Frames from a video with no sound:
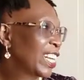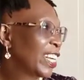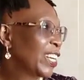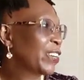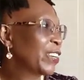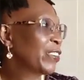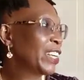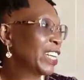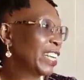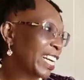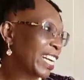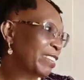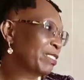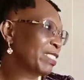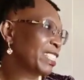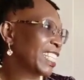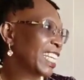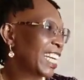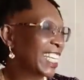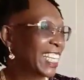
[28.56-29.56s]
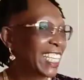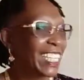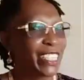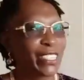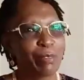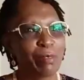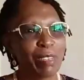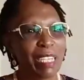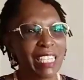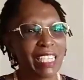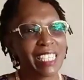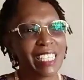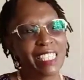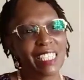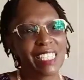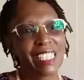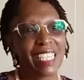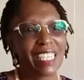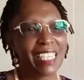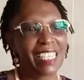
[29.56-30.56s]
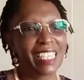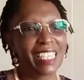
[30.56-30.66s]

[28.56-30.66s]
Welcome, Sarah, to my kitchen.